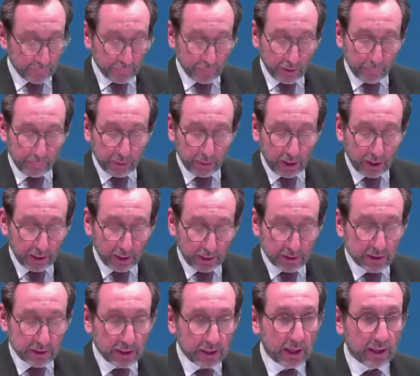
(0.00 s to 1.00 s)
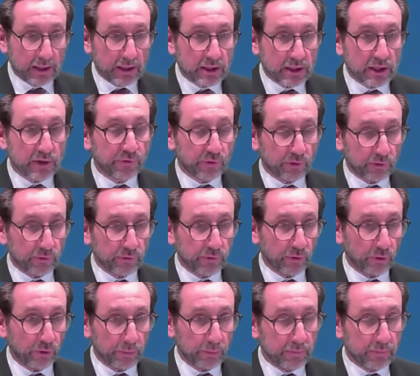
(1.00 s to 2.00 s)
applied in any different
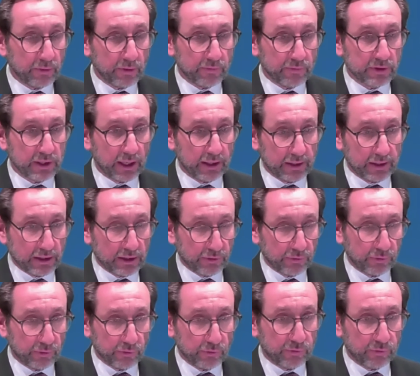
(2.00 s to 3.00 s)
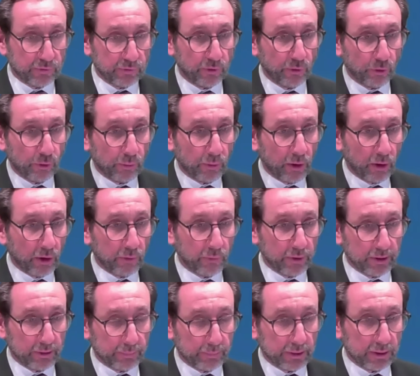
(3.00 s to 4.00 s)
form, even if slightly different form, on a real
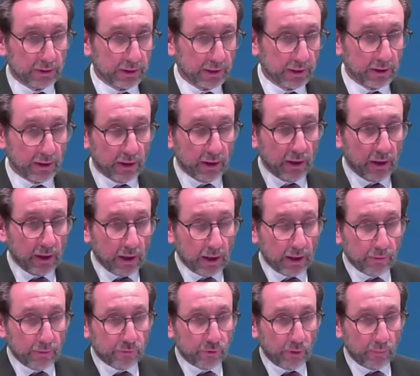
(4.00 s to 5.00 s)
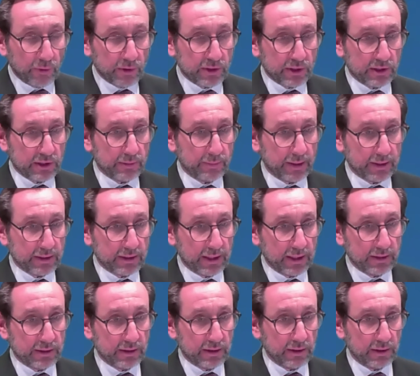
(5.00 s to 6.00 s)
building from the system as
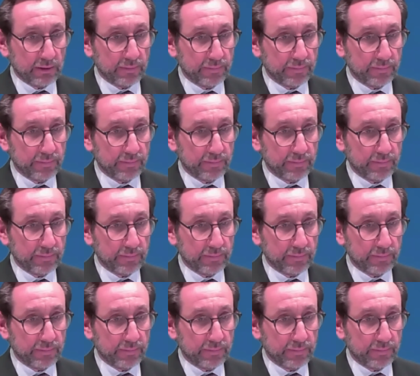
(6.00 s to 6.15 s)
tested?